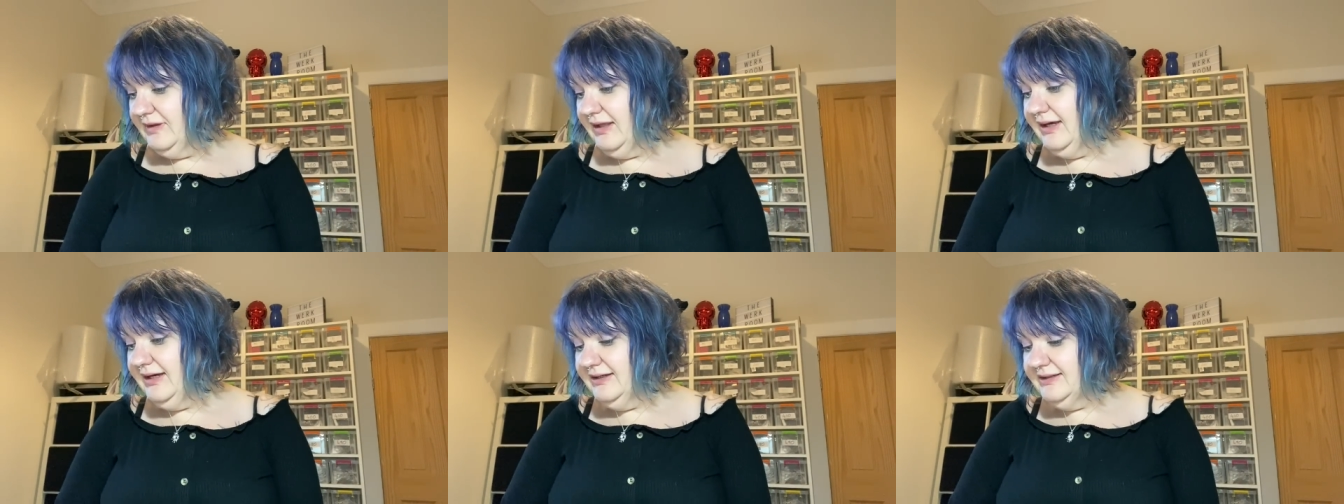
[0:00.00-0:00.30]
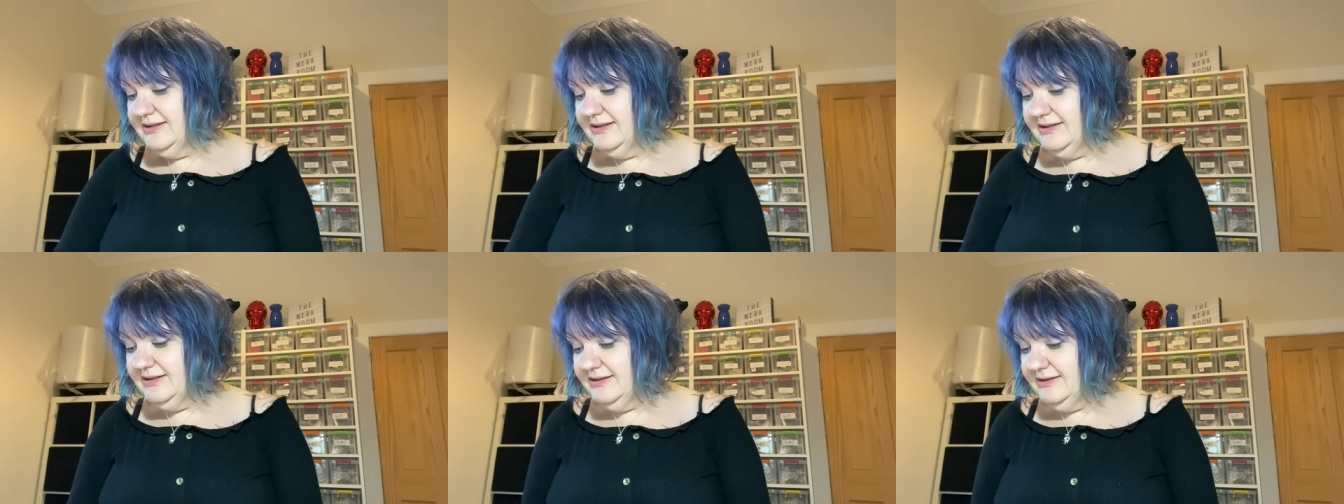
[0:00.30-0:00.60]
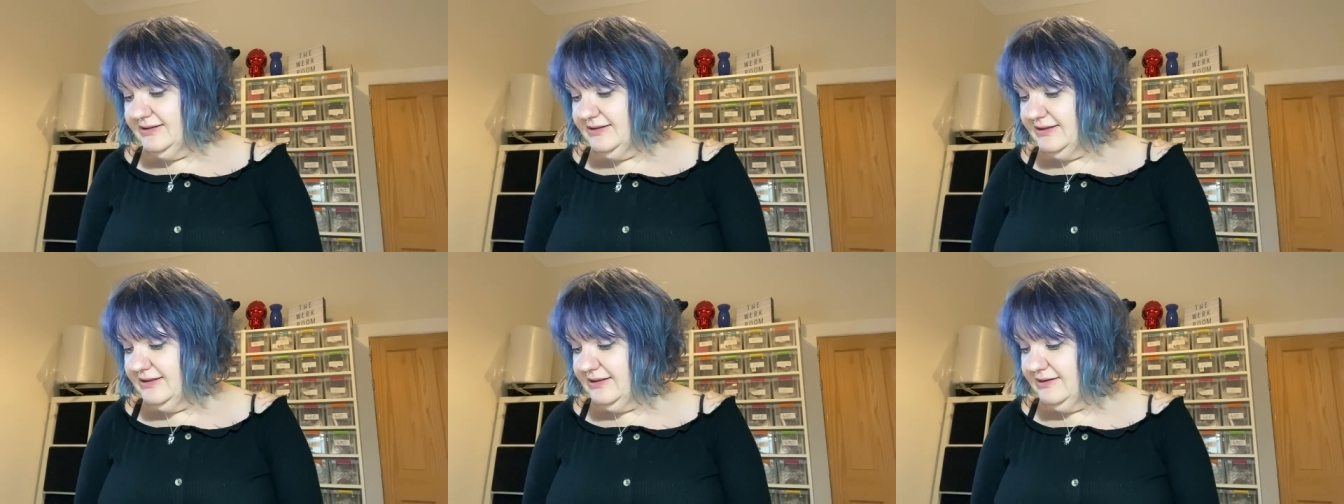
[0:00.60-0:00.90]
I did
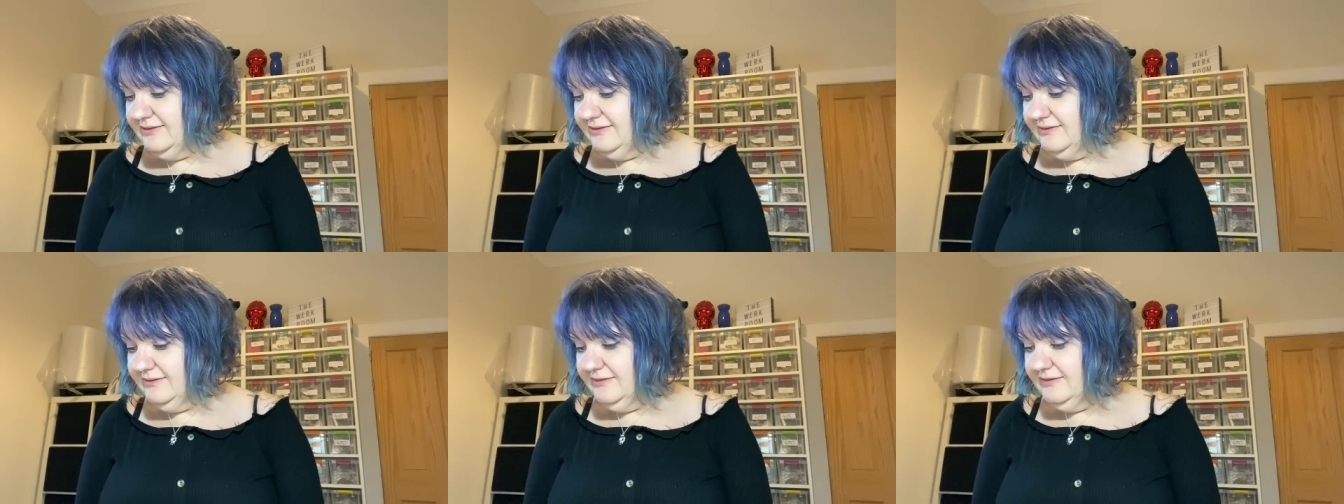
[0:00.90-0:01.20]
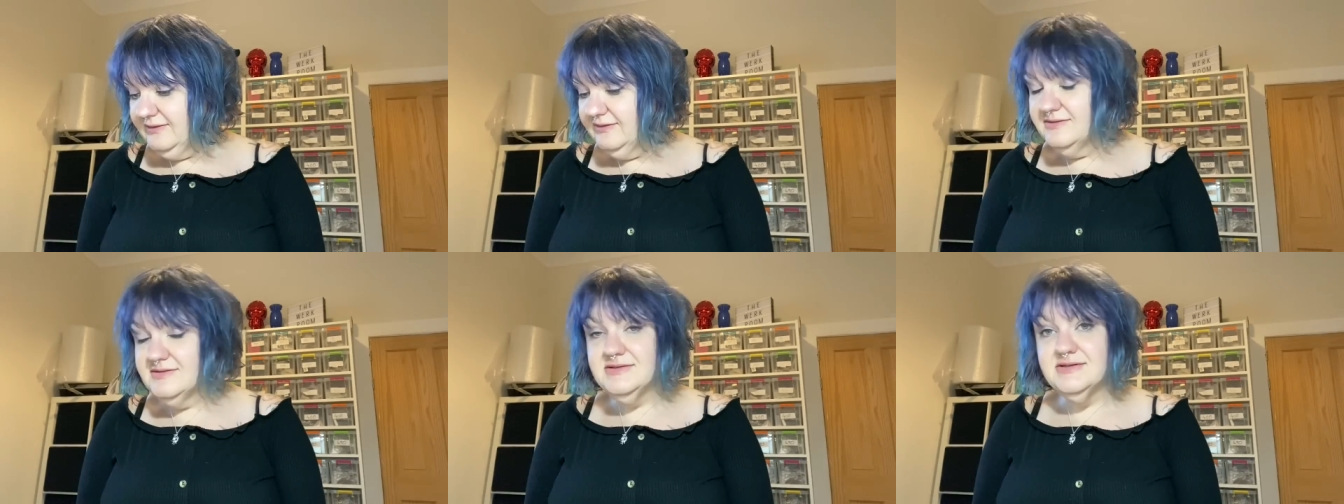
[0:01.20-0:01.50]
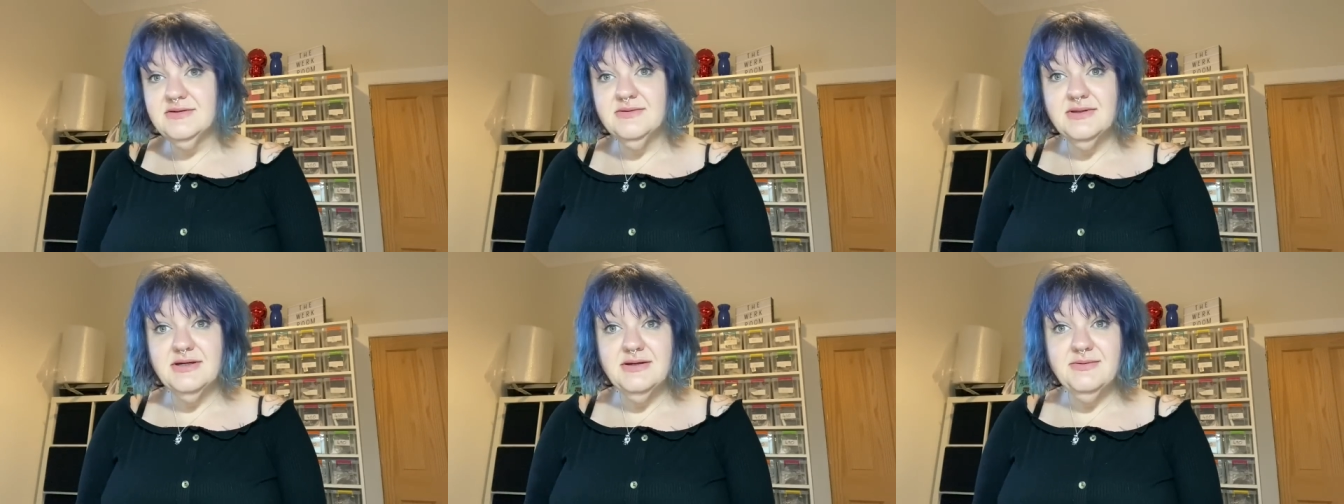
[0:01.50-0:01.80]
indeed.
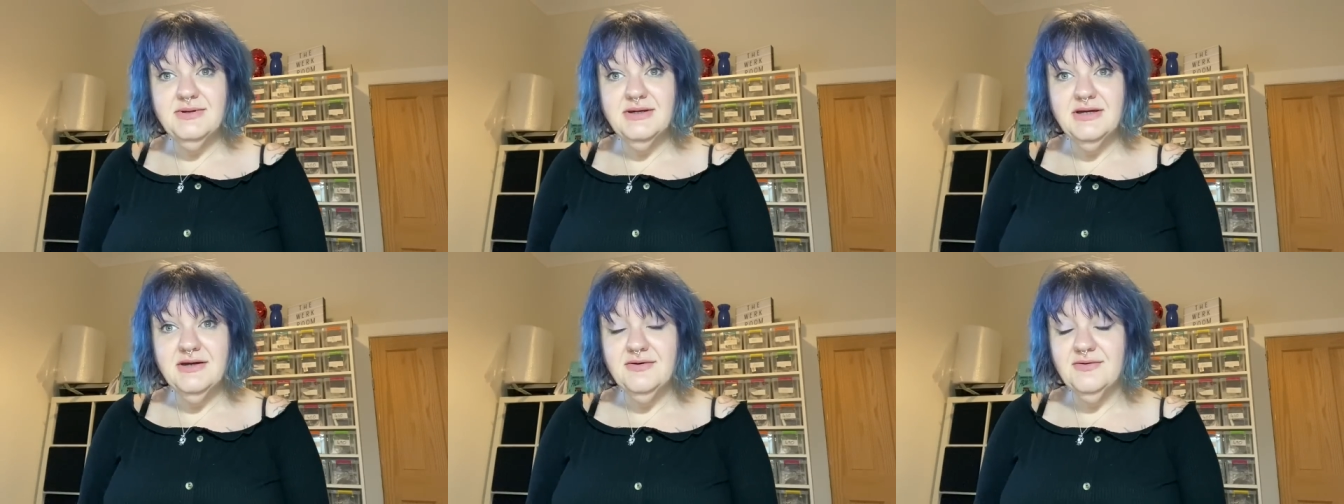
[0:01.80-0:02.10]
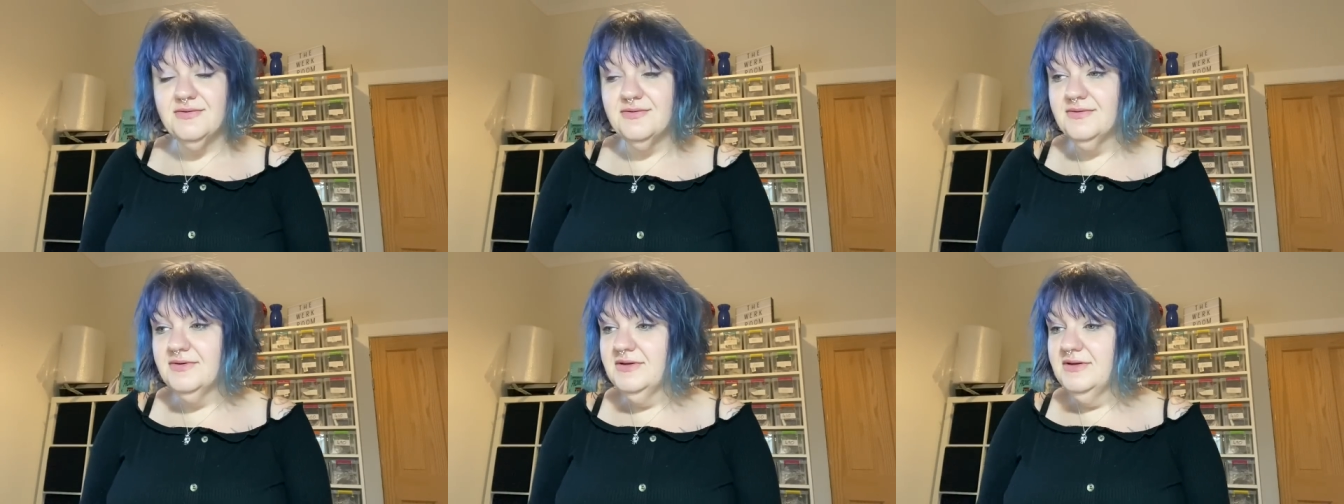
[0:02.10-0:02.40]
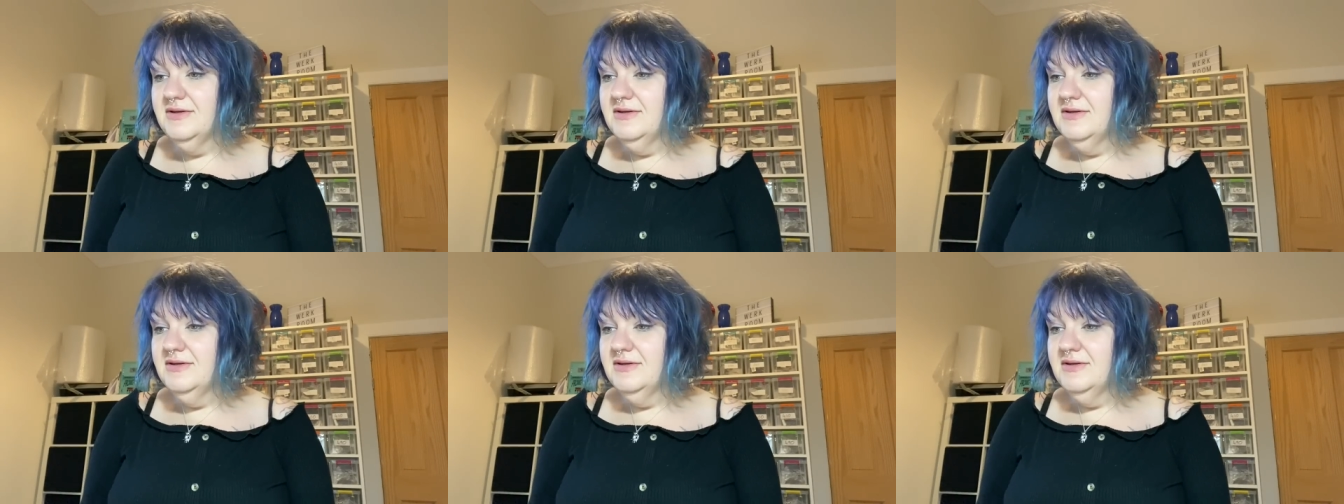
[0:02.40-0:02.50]
So there we go.